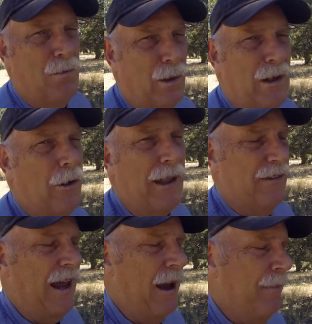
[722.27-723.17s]
We know
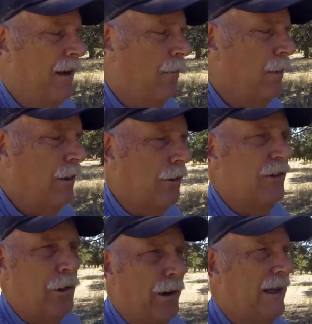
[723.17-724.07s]
that's happening. We know
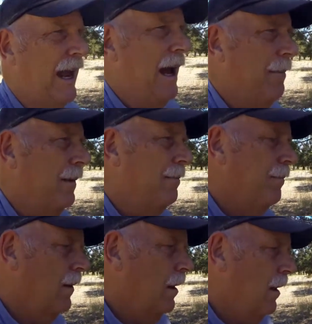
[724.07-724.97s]
it's going to happen.
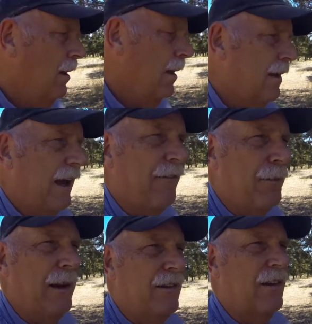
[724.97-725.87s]

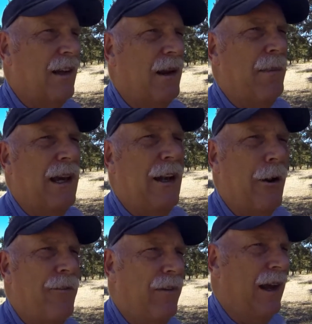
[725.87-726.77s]
Government's going to be in
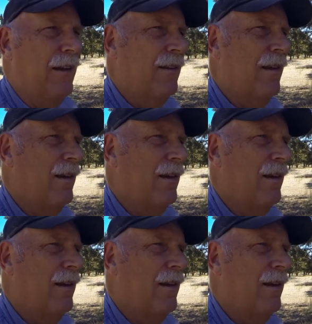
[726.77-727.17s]
our face.